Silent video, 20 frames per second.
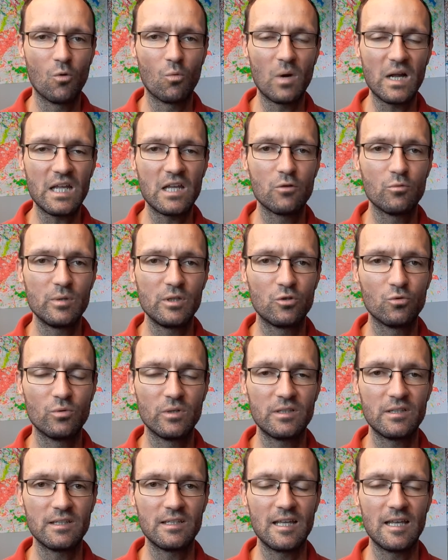When can we
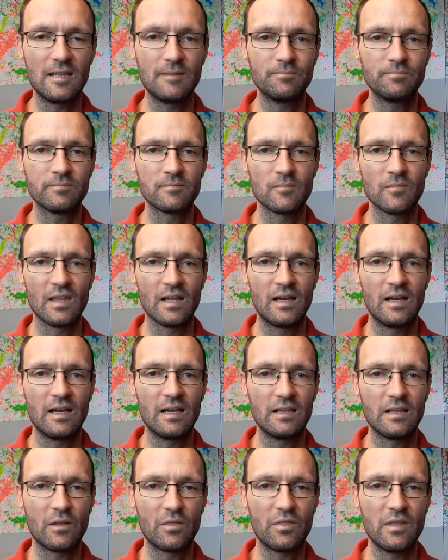do it again?
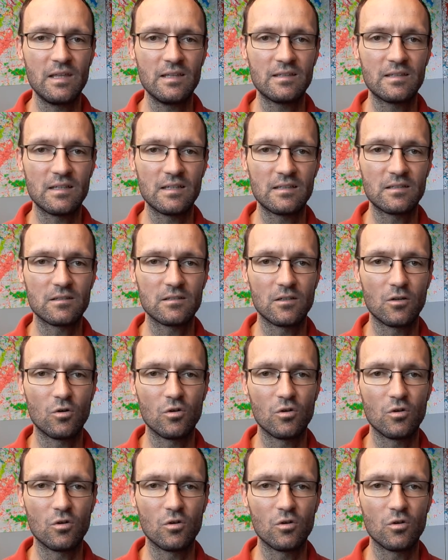And I think that